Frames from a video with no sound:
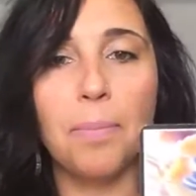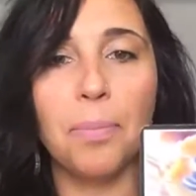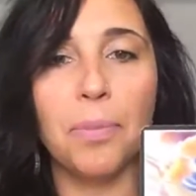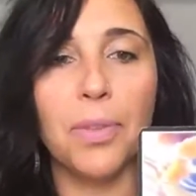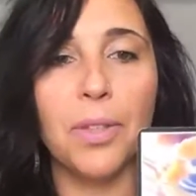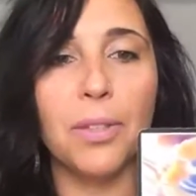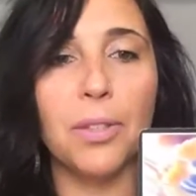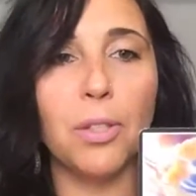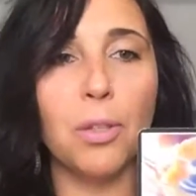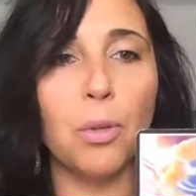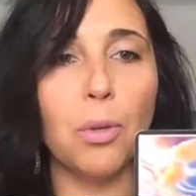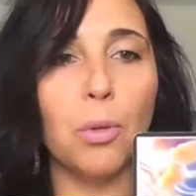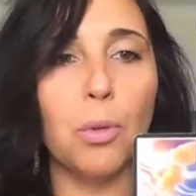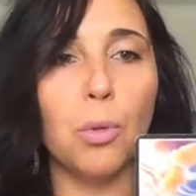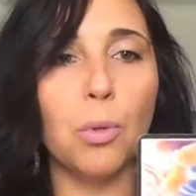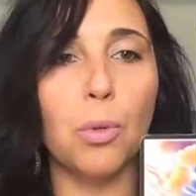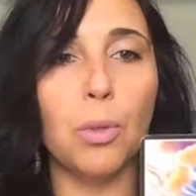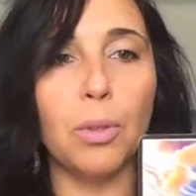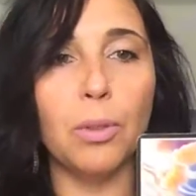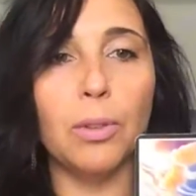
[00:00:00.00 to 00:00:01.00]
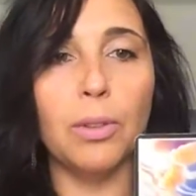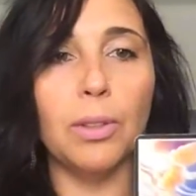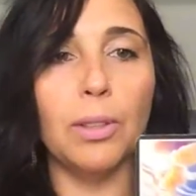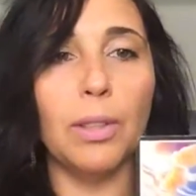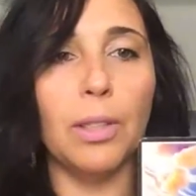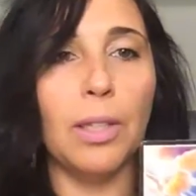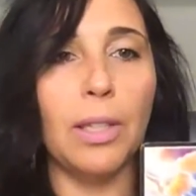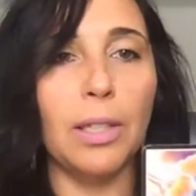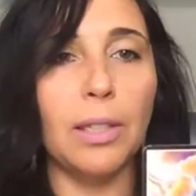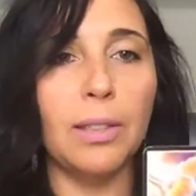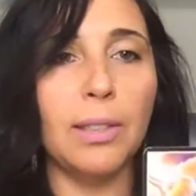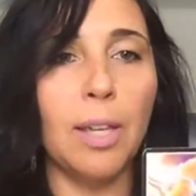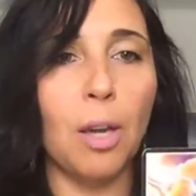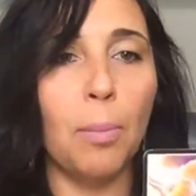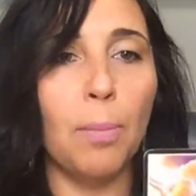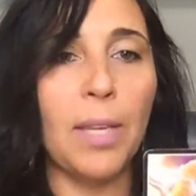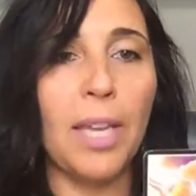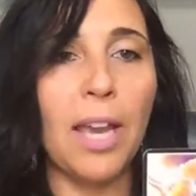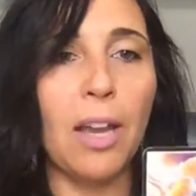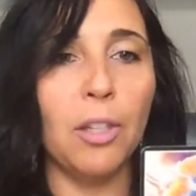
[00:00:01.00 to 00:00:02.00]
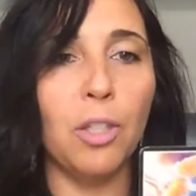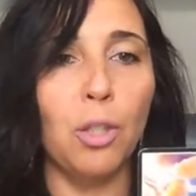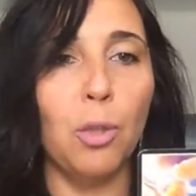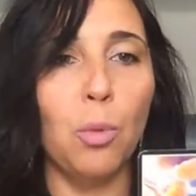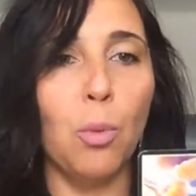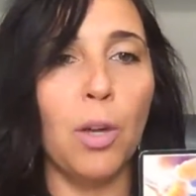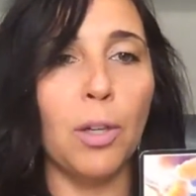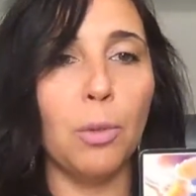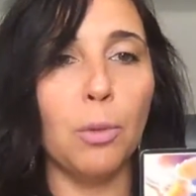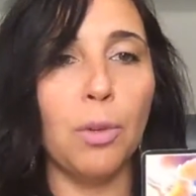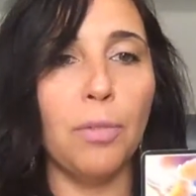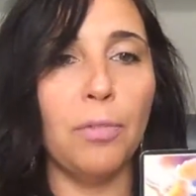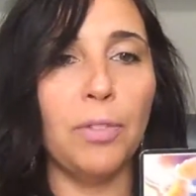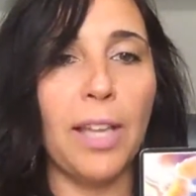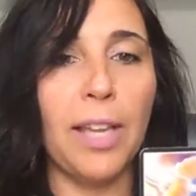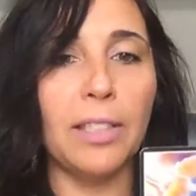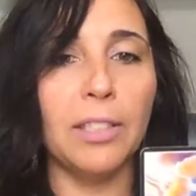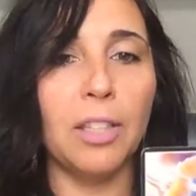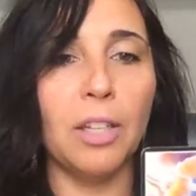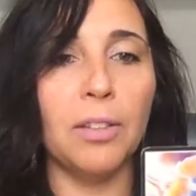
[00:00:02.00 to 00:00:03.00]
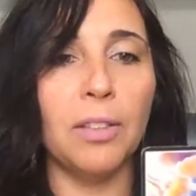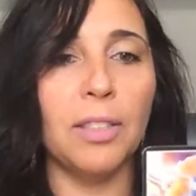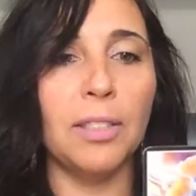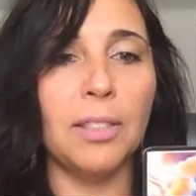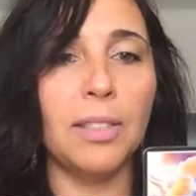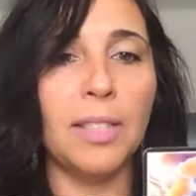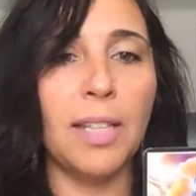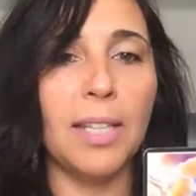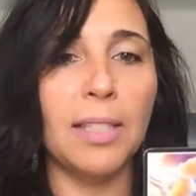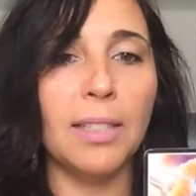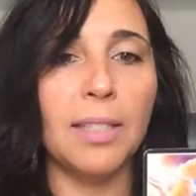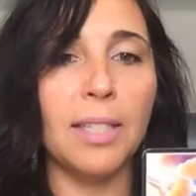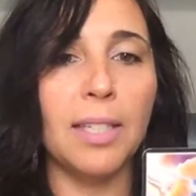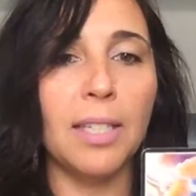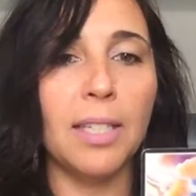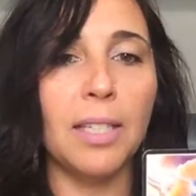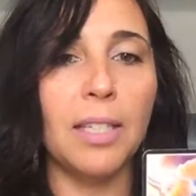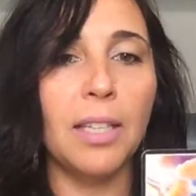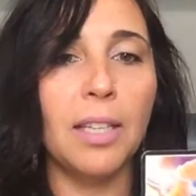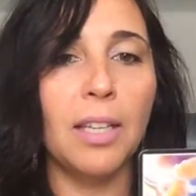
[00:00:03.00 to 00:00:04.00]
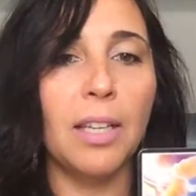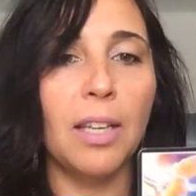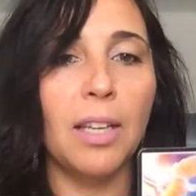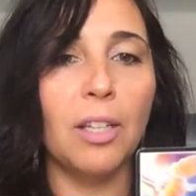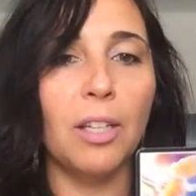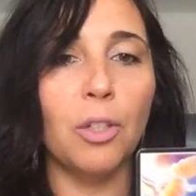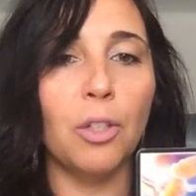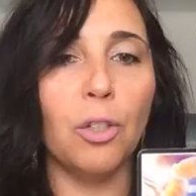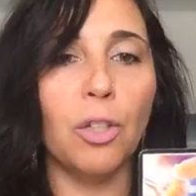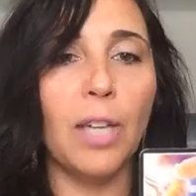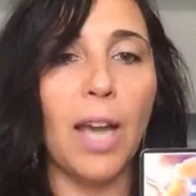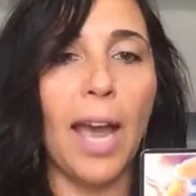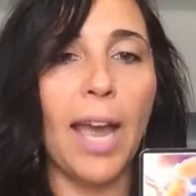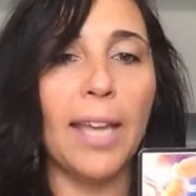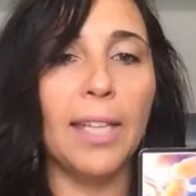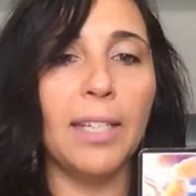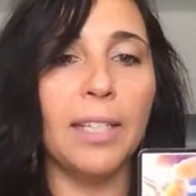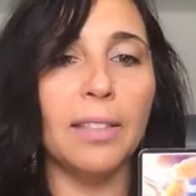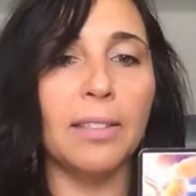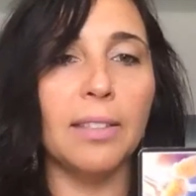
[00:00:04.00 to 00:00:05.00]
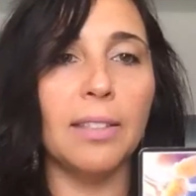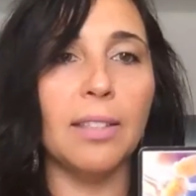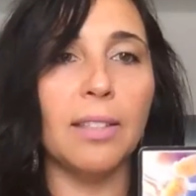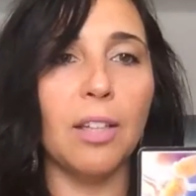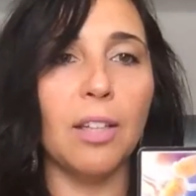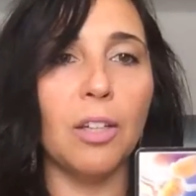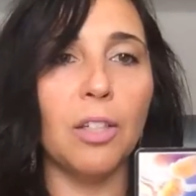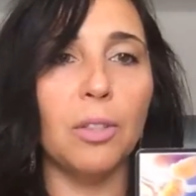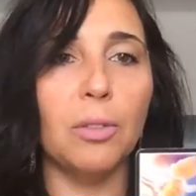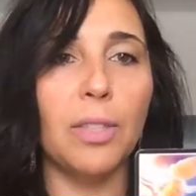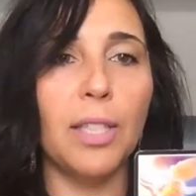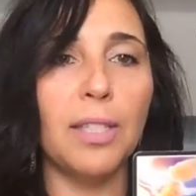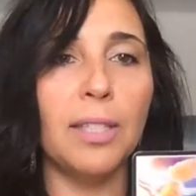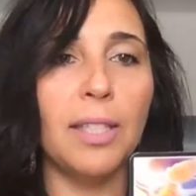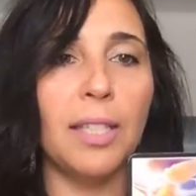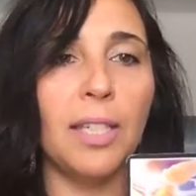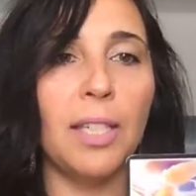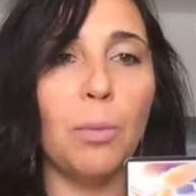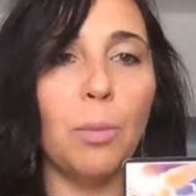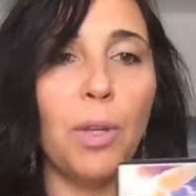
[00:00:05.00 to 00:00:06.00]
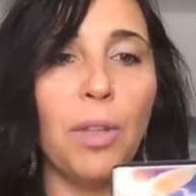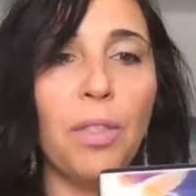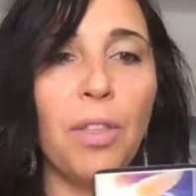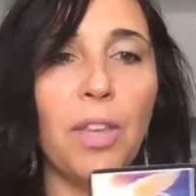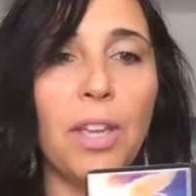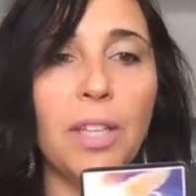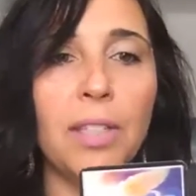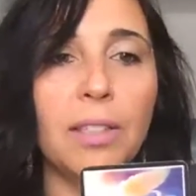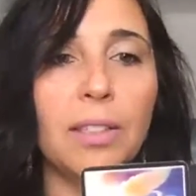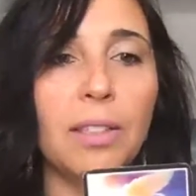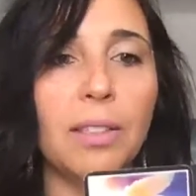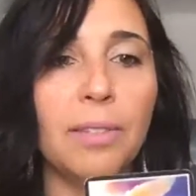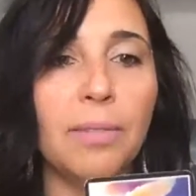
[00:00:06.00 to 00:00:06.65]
So tell me how you want to reflect on this, Nancy. Your guidance. Are you listening within?